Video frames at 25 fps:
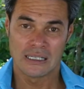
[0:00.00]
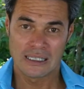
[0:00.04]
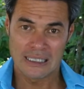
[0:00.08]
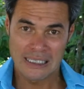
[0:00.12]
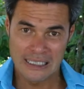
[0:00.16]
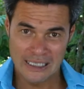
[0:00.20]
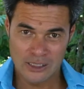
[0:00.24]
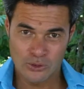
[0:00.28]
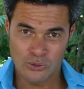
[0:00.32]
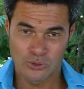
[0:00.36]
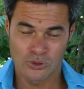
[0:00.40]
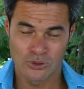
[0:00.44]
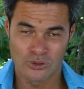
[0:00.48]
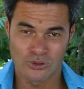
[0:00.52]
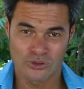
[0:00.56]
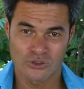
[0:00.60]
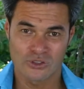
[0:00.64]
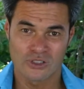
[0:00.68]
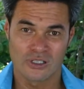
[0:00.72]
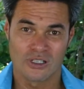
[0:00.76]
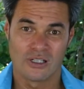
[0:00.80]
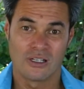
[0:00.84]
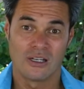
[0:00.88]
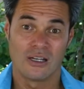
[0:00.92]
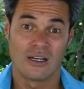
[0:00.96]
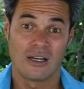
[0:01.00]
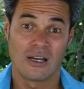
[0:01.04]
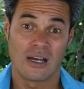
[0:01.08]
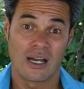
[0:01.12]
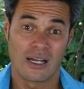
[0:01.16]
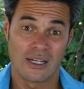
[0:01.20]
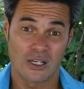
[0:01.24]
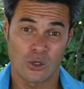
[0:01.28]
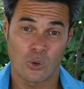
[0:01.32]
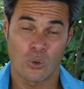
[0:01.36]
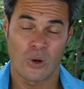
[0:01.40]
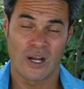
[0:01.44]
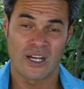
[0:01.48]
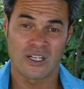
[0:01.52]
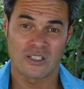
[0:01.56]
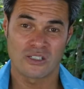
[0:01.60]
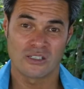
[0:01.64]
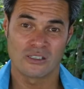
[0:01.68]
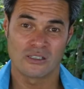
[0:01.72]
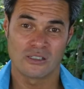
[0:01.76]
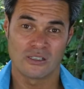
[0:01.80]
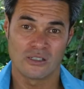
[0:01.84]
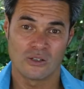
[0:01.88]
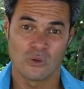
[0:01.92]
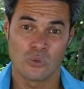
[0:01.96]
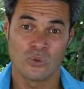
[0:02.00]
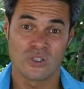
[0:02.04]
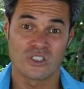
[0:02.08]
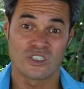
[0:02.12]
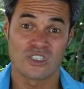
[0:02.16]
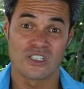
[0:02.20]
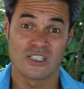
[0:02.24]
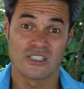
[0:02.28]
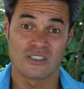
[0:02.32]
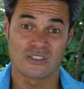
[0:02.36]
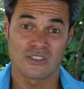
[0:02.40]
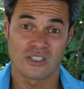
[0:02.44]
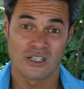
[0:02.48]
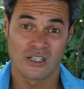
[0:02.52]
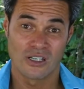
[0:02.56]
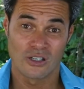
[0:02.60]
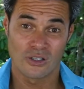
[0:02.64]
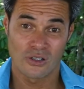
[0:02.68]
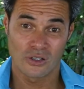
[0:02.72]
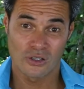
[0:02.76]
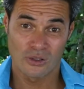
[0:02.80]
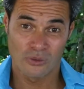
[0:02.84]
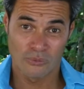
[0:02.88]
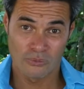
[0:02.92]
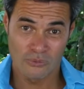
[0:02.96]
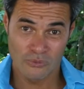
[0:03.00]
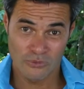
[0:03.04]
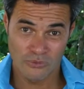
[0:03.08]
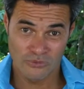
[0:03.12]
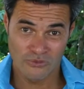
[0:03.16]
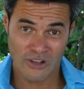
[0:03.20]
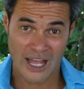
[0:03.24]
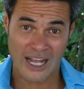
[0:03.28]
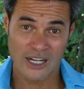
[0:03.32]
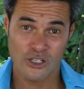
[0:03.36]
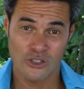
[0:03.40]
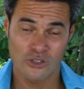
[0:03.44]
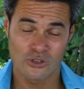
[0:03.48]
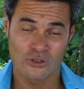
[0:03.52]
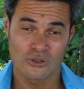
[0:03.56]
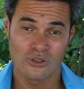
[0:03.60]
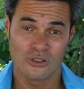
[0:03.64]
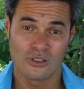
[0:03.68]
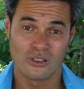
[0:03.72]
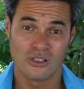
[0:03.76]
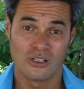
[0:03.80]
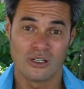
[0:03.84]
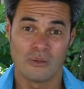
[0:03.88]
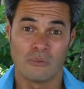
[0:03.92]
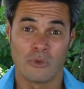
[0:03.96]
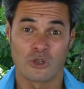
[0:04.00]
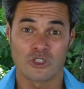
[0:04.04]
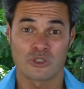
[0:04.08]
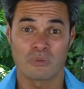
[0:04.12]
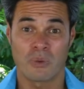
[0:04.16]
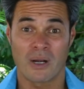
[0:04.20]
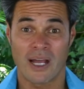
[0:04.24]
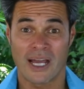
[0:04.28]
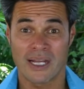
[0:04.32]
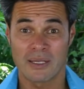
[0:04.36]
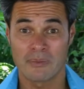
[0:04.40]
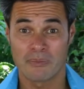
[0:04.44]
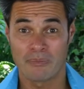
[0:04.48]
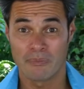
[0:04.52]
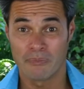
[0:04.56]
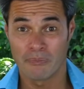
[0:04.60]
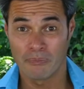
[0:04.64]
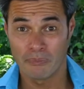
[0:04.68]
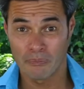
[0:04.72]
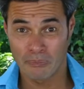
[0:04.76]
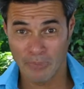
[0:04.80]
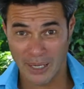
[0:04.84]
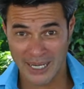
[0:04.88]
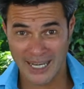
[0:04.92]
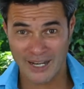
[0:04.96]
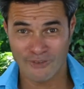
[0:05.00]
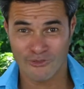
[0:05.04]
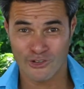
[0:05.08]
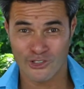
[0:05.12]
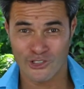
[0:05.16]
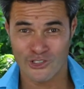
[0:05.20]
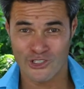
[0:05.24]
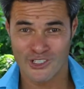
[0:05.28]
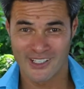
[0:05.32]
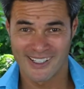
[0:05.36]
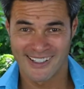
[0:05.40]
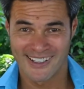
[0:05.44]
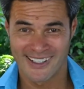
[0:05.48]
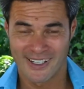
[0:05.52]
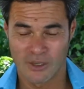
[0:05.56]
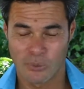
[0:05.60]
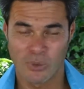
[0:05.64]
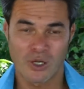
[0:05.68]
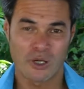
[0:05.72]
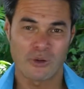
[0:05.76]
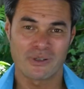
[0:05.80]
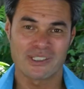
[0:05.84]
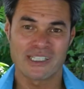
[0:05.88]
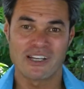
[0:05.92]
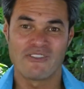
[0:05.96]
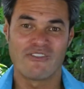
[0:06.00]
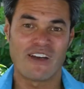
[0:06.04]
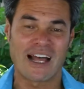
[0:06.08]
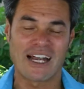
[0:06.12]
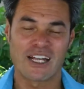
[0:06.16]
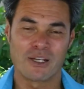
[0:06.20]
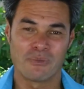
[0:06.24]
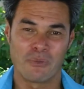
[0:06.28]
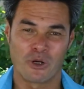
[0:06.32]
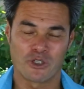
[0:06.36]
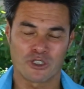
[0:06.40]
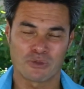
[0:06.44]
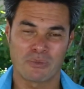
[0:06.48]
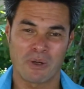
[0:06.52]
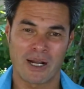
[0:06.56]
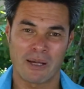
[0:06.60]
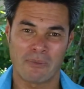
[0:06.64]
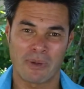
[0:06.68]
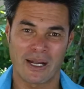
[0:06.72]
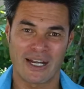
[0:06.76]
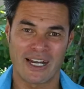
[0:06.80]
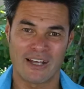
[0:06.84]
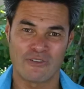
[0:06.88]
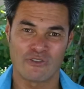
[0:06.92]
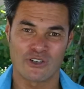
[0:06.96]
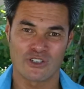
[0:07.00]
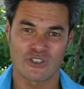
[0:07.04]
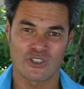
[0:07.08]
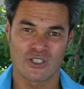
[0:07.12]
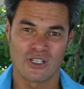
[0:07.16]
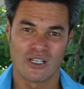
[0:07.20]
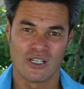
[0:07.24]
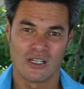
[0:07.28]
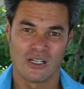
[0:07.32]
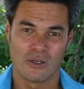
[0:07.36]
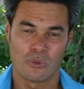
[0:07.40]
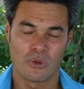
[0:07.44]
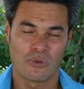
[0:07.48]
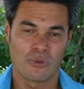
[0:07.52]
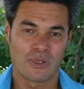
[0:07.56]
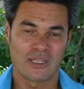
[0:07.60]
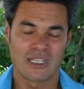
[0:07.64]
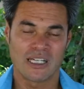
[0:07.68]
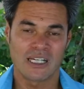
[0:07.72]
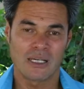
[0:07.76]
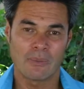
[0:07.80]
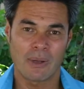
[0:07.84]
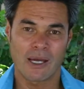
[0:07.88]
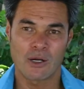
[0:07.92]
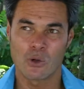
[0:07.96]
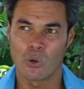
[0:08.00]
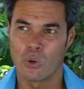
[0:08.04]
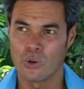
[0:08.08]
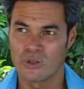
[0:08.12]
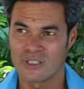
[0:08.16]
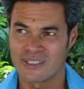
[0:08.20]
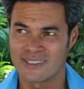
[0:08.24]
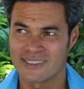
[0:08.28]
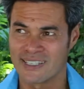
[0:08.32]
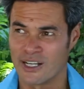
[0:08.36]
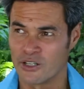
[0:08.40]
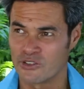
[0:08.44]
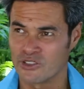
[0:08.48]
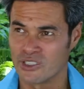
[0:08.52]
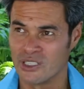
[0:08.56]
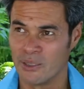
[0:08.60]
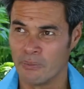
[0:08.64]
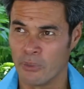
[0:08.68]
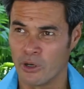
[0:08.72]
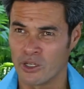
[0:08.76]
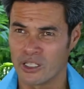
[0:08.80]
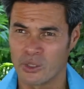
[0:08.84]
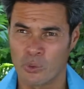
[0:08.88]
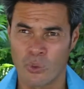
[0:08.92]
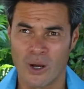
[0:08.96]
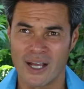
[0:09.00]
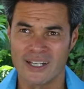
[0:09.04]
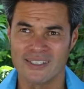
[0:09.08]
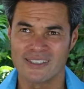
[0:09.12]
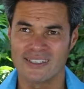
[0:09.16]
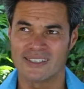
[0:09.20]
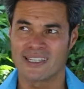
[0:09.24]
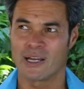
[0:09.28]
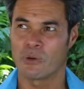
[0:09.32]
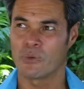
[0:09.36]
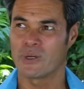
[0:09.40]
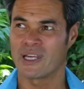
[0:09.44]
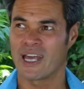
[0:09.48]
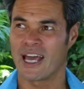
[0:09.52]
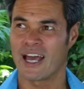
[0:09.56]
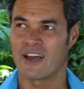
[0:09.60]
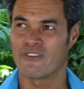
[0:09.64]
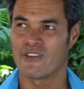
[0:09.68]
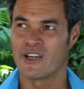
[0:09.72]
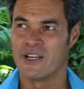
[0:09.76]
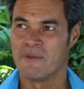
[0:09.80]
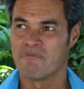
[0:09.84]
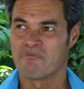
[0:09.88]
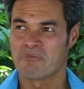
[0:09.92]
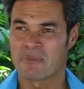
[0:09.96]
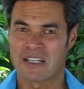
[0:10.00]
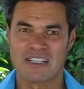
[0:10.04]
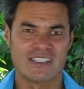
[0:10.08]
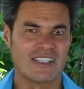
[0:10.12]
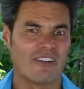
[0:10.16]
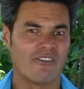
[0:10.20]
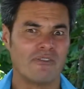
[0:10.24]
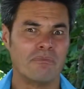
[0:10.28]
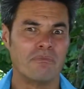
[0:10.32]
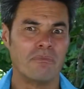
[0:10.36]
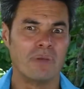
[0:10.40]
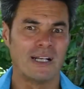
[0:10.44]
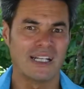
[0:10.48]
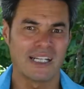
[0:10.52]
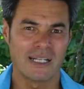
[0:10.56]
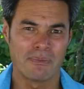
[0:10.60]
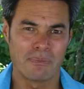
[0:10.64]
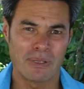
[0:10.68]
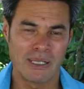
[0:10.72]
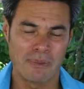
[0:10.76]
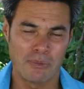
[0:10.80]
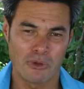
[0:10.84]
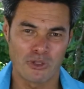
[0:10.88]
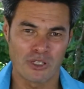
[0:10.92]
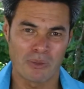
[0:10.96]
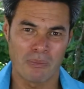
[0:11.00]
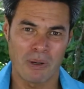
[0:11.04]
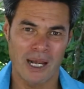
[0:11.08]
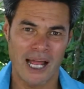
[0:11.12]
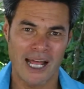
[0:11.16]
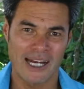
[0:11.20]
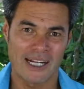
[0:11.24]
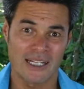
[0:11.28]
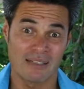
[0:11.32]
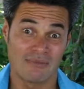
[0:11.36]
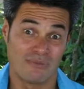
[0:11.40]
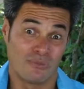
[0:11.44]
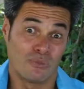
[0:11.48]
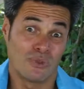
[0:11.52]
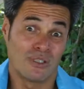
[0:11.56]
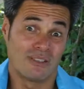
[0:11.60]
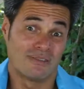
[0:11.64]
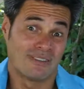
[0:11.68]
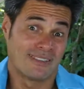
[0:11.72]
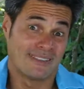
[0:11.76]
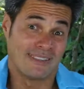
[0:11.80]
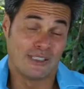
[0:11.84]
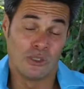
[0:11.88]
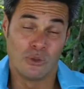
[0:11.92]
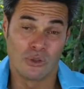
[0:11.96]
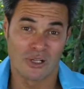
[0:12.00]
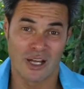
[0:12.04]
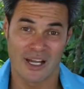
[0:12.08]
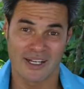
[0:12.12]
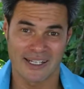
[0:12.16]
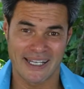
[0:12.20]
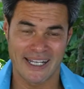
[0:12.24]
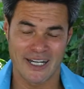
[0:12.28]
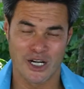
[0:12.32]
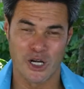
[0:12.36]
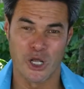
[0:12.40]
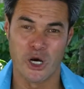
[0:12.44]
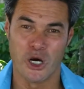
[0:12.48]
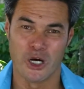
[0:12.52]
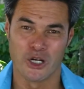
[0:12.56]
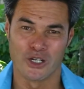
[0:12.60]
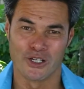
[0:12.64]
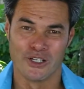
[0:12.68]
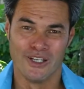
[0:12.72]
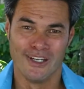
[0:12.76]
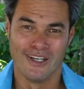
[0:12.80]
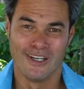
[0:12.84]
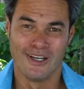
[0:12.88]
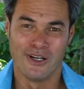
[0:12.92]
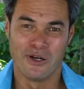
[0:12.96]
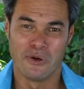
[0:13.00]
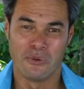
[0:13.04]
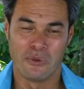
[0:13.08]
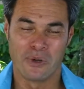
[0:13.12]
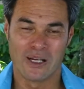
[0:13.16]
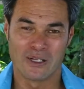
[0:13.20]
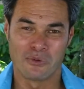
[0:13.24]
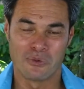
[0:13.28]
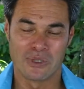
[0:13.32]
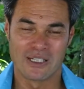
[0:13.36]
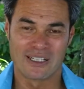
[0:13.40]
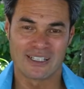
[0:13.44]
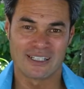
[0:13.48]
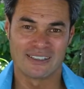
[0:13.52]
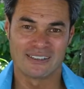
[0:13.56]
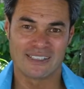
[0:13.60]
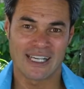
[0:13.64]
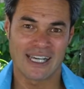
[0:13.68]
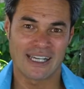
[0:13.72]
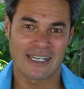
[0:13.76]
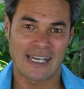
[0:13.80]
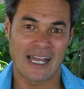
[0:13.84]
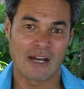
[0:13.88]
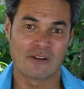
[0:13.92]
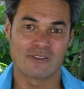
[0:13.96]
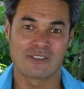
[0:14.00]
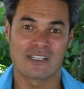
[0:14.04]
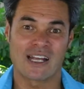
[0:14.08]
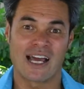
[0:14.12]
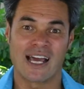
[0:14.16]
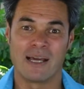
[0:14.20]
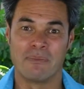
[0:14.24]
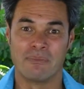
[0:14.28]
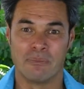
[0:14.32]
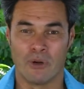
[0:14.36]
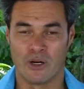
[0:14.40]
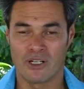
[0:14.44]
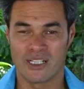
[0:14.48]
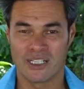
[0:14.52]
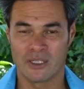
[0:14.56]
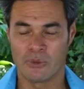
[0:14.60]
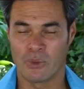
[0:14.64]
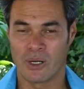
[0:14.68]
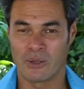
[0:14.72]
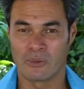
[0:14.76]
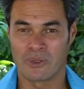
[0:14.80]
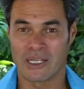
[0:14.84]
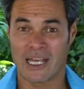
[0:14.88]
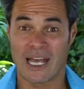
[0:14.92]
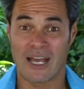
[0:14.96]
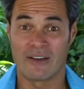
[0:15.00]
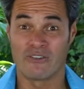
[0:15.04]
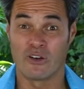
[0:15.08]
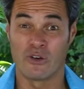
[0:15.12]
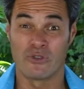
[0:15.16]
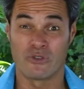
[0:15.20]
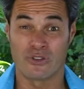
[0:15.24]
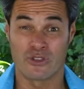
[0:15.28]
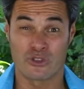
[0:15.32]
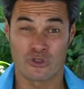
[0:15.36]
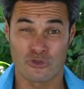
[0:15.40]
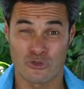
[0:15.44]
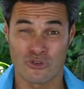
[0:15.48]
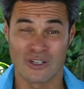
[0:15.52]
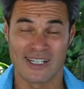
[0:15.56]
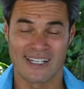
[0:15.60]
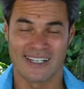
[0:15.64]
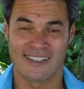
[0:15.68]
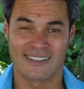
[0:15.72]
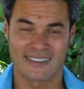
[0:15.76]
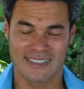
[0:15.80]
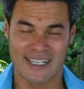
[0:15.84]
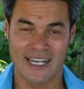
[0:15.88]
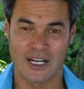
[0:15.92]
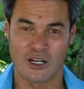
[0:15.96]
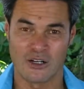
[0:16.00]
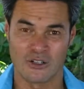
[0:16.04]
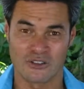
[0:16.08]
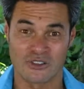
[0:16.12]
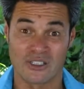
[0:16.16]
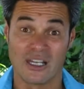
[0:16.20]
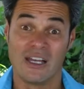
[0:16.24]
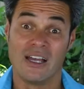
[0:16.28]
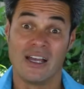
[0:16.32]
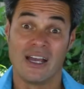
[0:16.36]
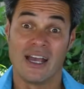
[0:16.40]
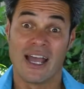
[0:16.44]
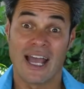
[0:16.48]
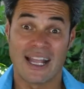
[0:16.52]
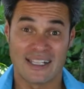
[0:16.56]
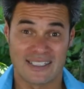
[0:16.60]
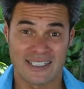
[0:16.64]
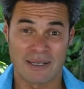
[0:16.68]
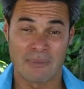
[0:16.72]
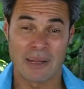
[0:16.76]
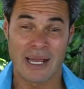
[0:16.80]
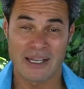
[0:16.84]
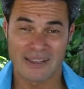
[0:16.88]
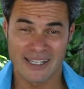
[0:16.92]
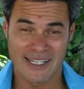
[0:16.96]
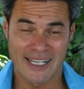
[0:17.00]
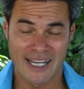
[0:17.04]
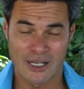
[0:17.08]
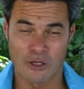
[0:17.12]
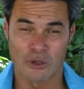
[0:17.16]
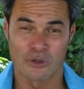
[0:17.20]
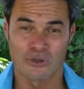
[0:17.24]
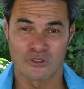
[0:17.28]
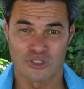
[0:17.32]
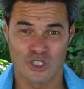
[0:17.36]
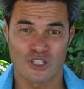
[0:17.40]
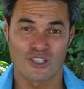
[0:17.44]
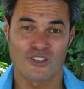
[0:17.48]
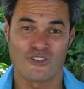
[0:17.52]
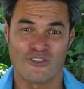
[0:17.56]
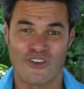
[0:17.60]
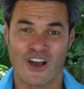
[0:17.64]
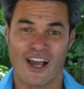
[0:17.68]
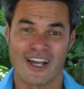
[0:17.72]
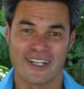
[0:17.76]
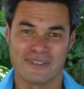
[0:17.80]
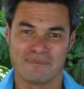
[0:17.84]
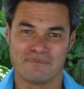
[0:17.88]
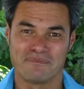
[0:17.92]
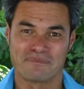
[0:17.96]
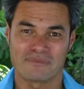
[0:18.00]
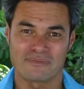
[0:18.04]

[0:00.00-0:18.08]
equals an equation which is value multiplied by leverage. Why do I say value multiplied by leverage? Well, if we think about all the cells in the body, why is it that we have 7 billion people on the planet and we still can't get along when we can take our entire body where we have over 1 trillion cells and somehow they get on just fine?